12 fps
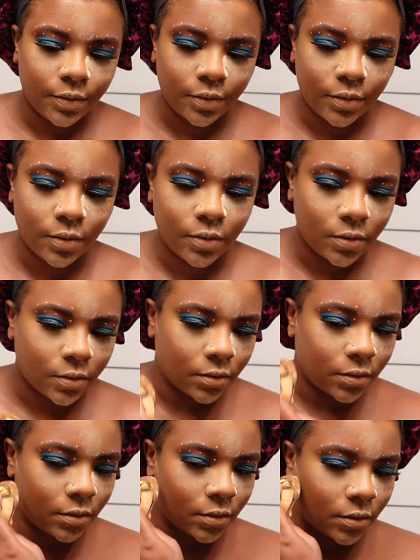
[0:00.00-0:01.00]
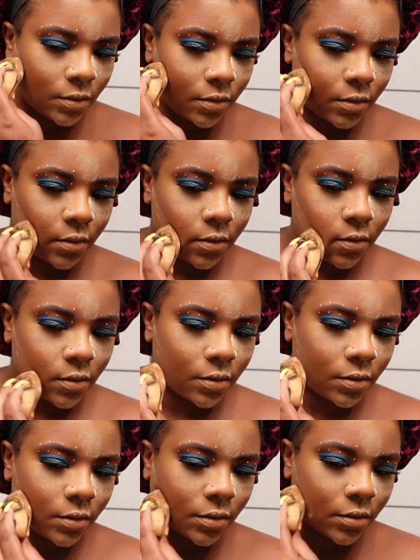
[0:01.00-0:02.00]

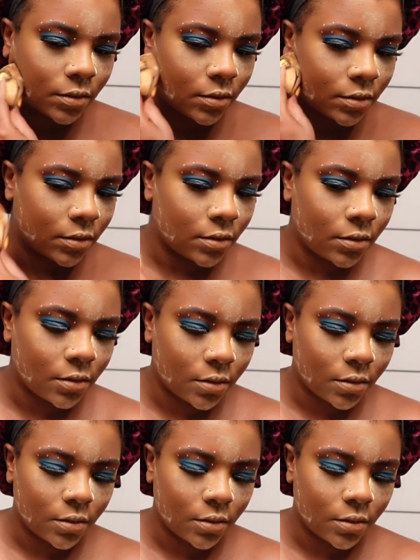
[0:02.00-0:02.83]
Nothing is said.